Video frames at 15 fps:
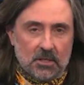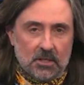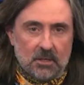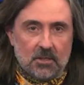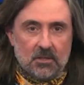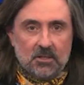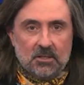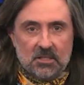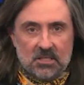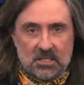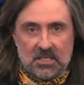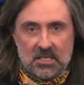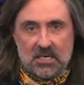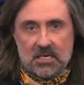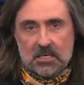Nothing to
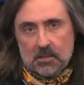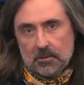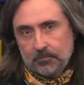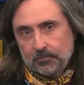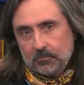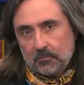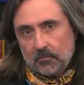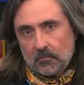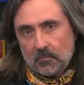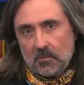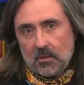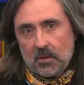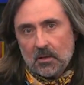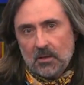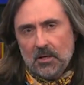see here.
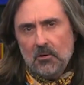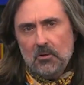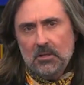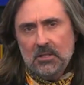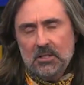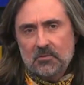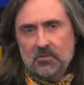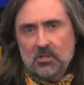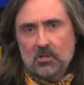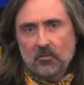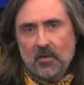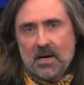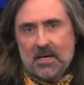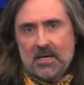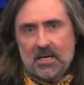Now the leader of
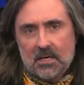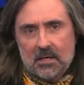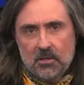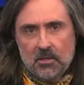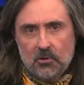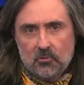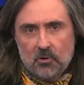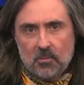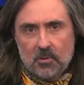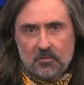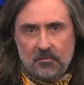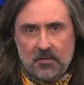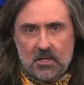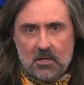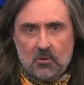Slovakia, Robert
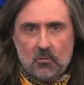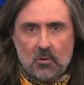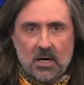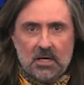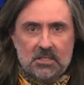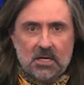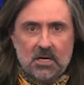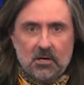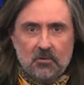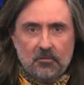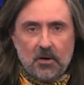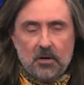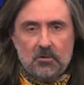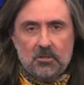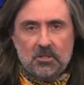Fico, has
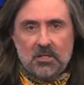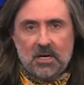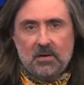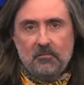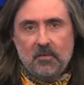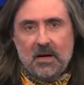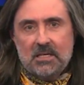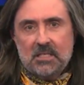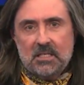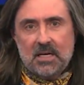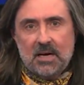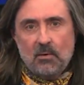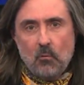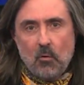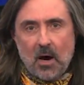vowed to
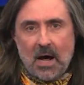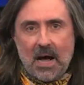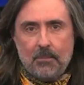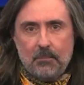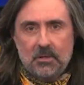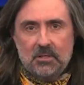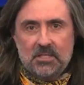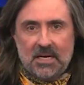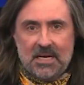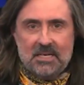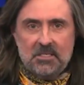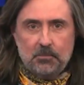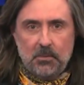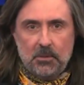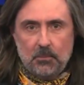investigate what happened to
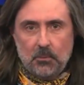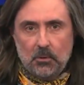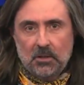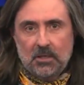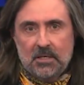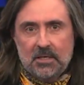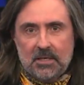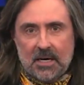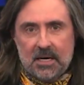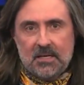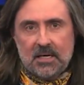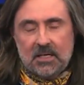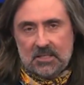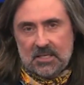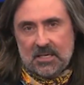his people in
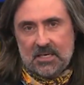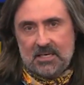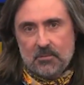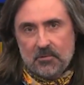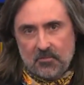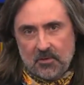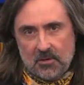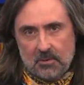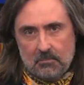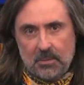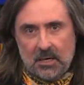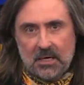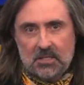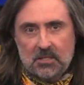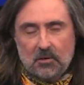that time of the
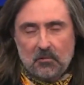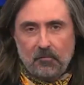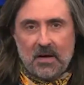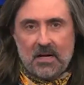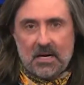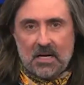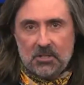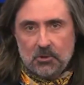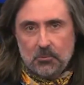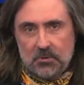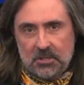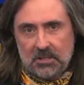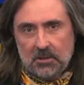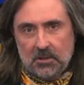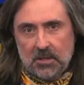biggest financial
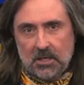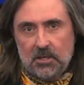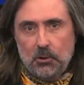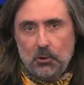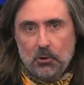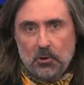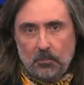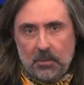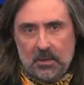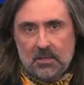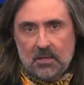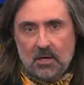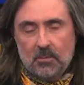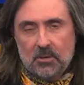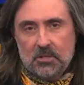deal in European
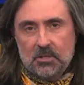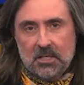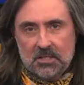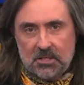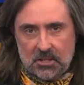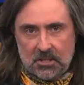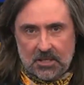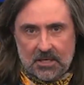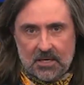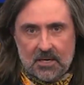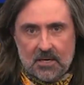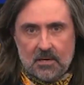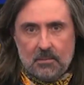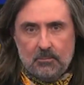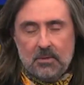Commission history,
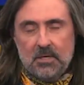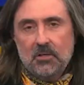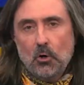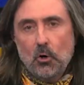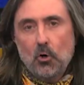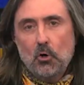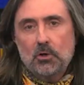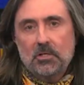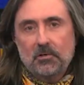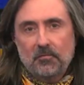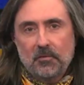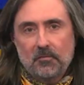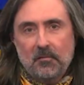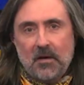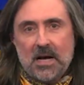being the order
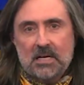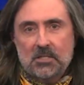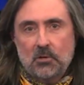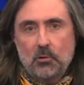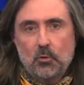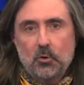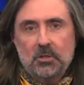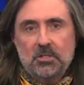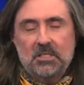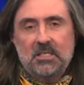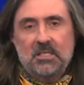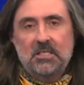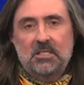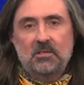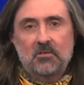for vast
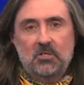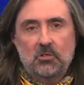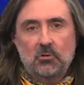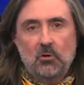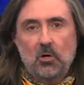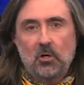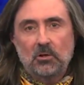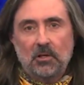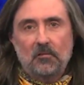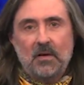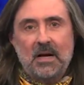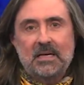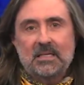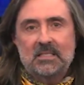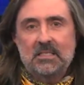quantities of the so-called
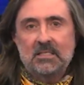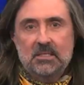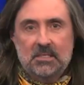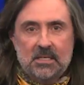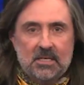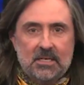vaccines,